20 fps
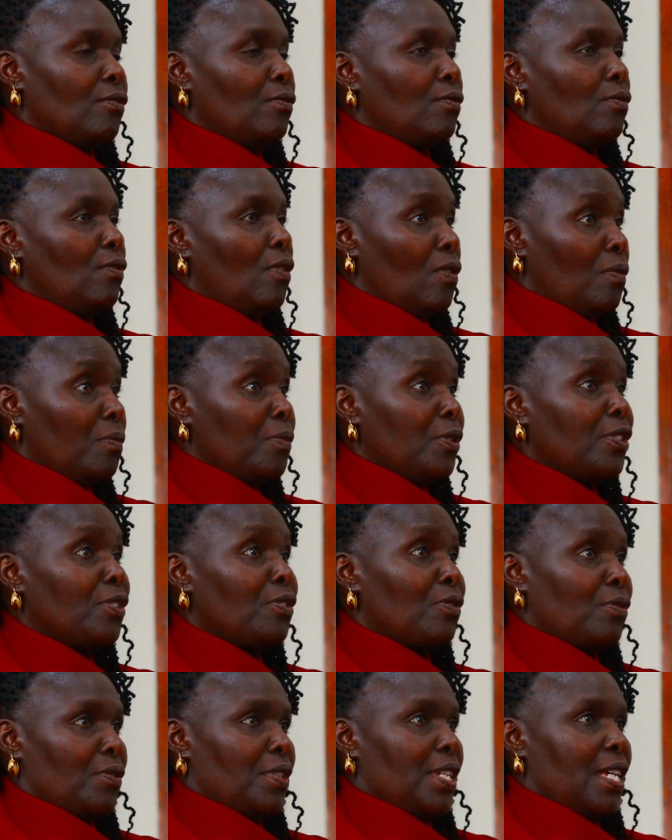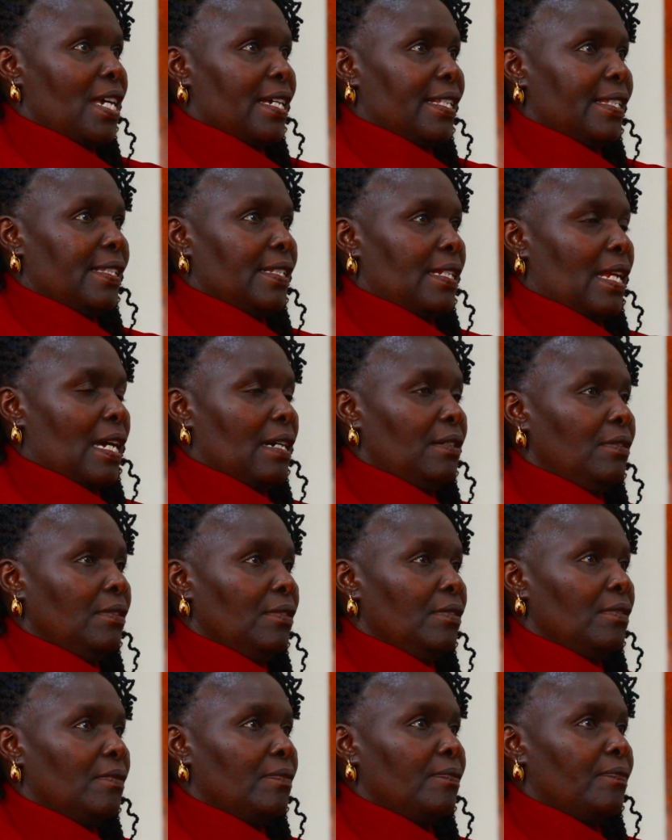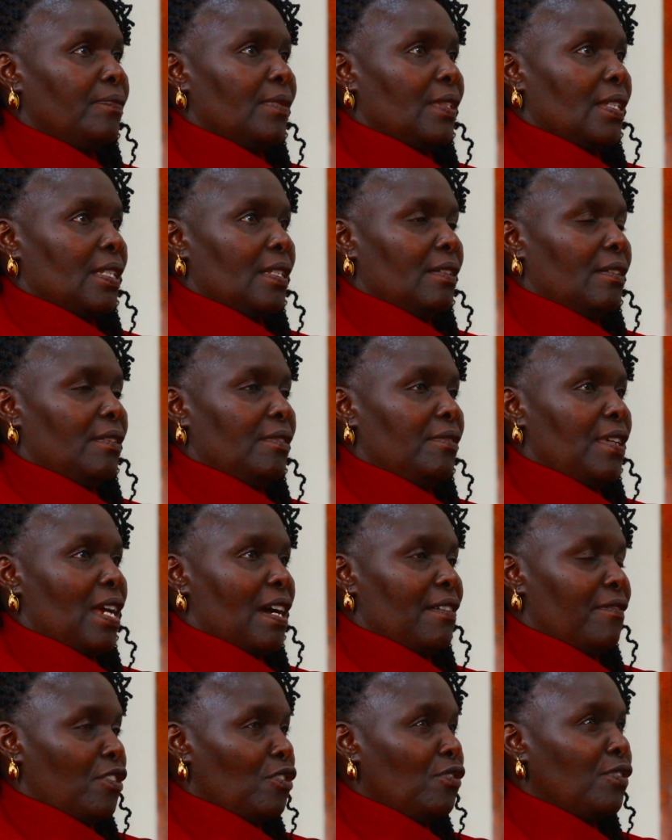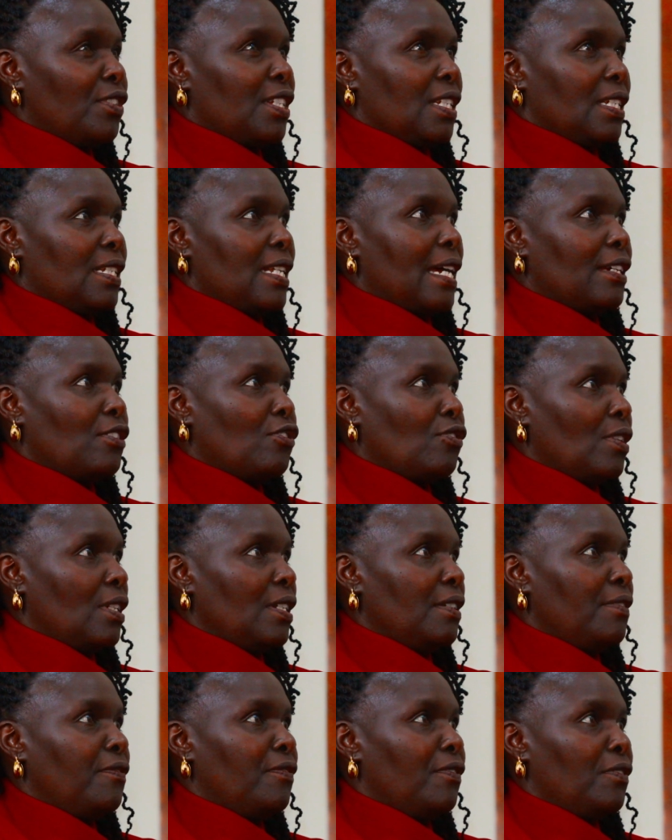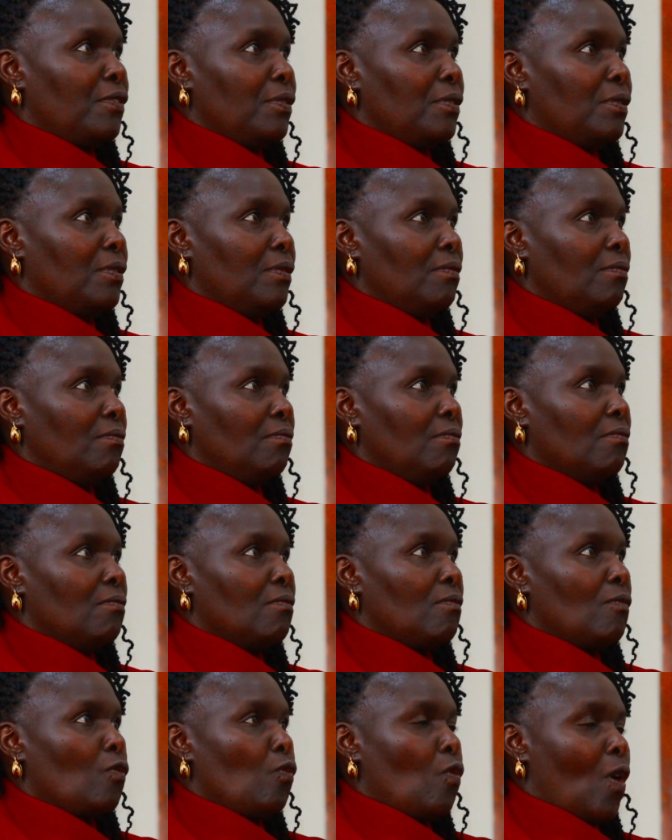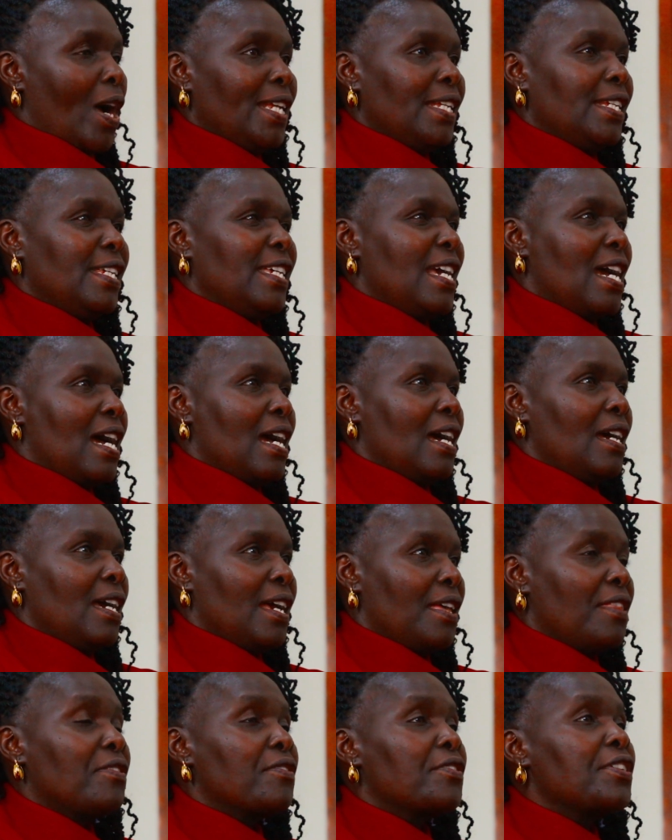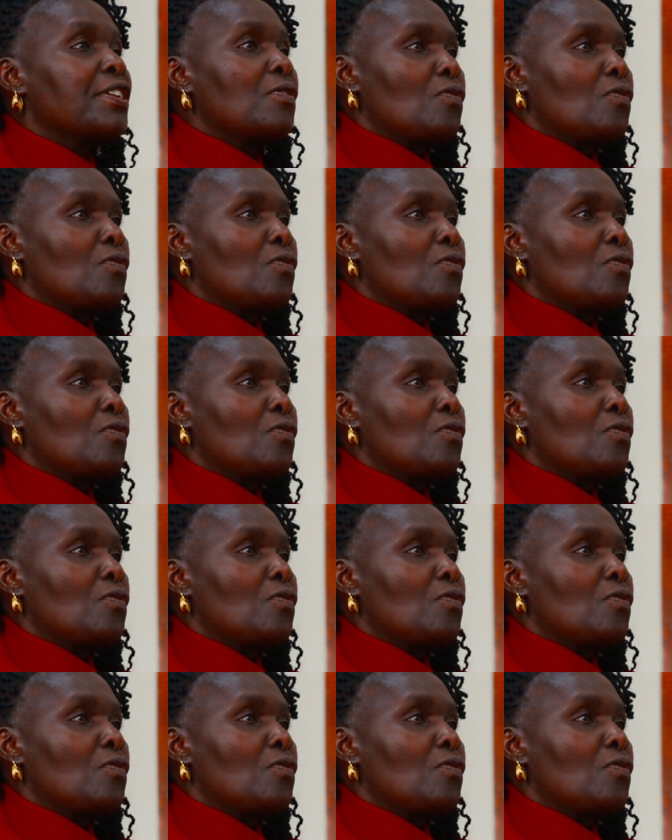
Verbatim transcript: to almost two years now. We have used it actually for one year and three